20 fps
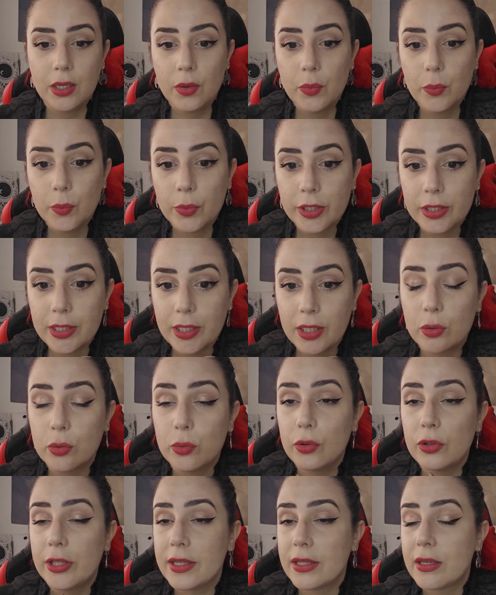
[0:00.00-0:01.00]
really
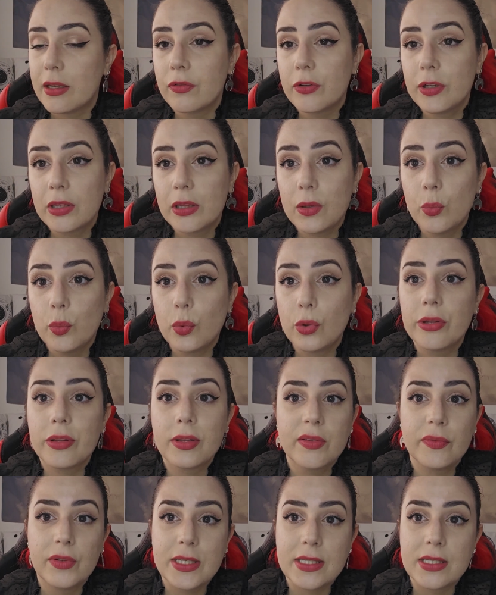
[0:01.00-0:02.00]
cool and definitely
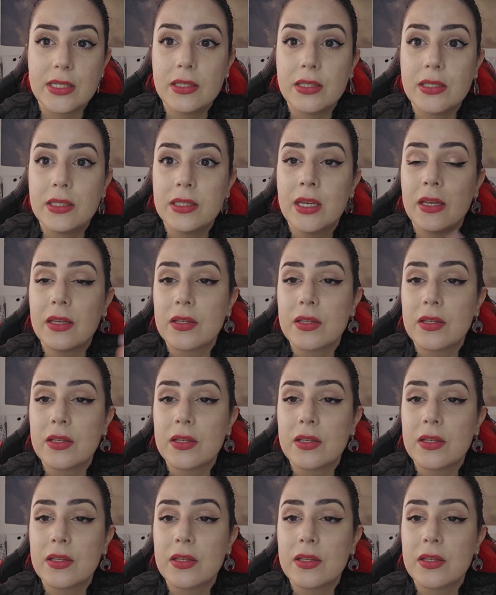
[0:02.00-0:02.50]
worth visiting,